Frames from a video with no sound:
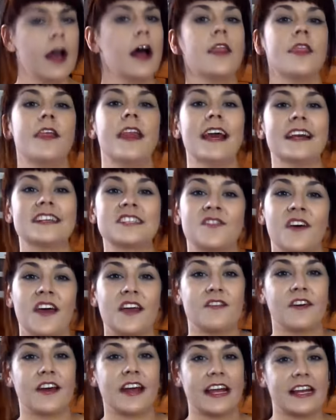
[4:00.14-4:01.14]
The next
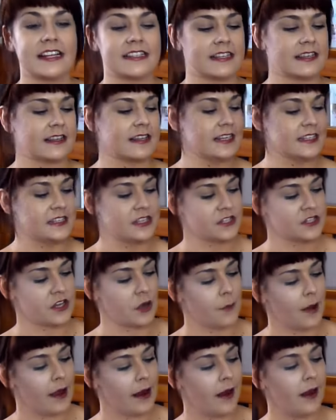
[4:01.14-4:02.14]
favourite is this
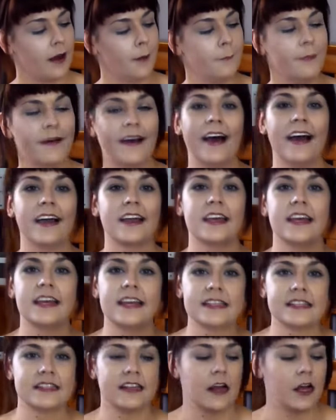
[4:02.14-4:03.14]
Zoella bag. It
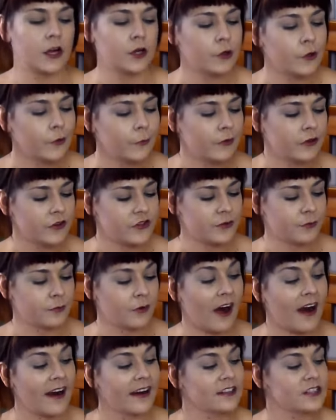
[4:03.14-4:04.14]
is in her new beauty
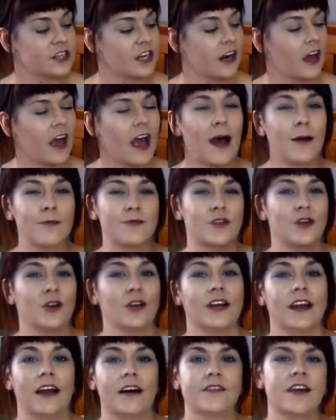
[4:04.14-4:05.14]
range, and I
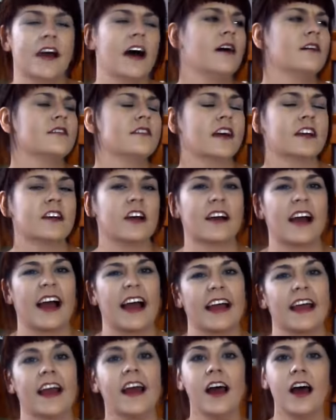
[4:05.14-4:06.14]
absolutely love it. I was like,
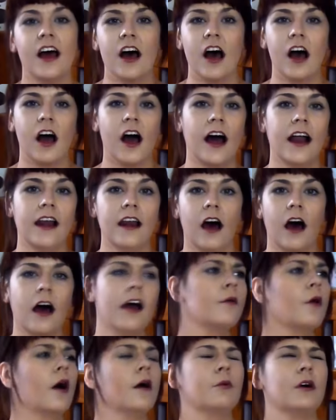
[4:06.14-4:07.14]
okay,
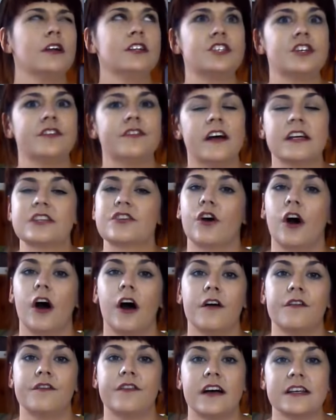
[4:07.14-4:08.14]
I when she first got
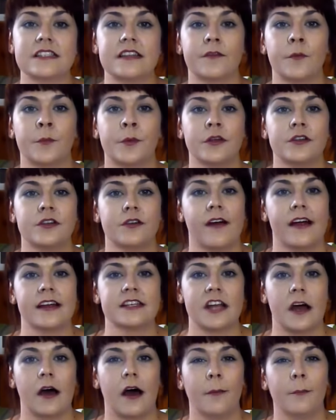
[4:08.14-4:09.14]
her first ever beauty
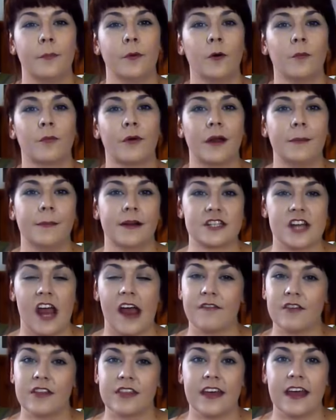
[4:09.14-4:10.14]
range out, I bought pretty much
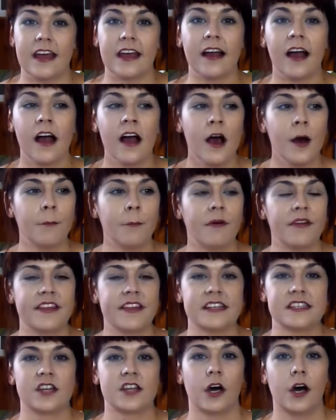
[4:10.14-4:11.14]
everything. But
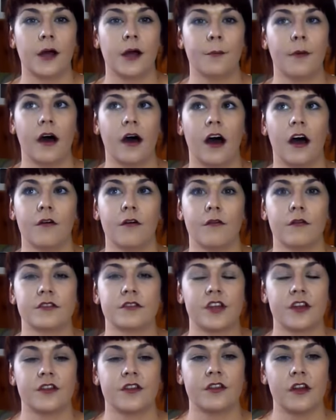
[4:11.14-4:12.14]
this time,
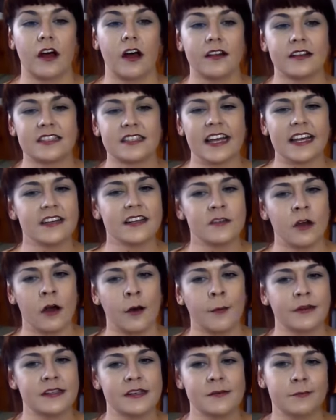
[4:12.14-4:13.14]
the second
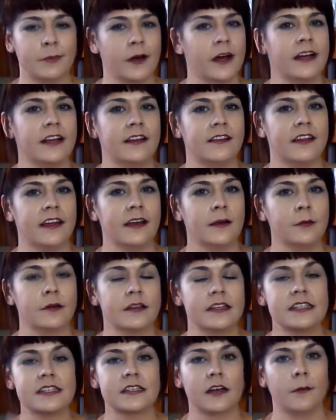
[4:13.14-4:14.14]
time I didn't buy anything, but
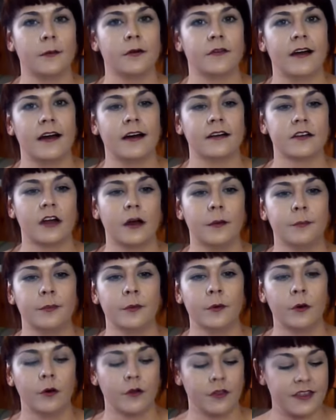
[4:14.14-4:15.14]
this time around I
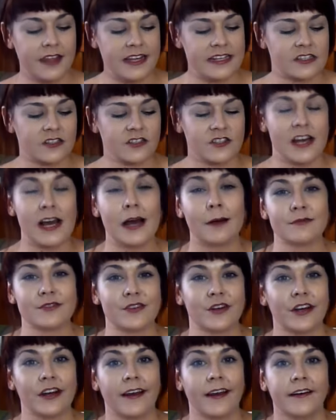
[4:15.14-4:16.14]
bought this because I
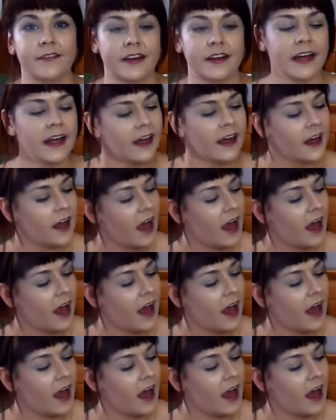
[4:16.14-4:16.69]
absolutely love it.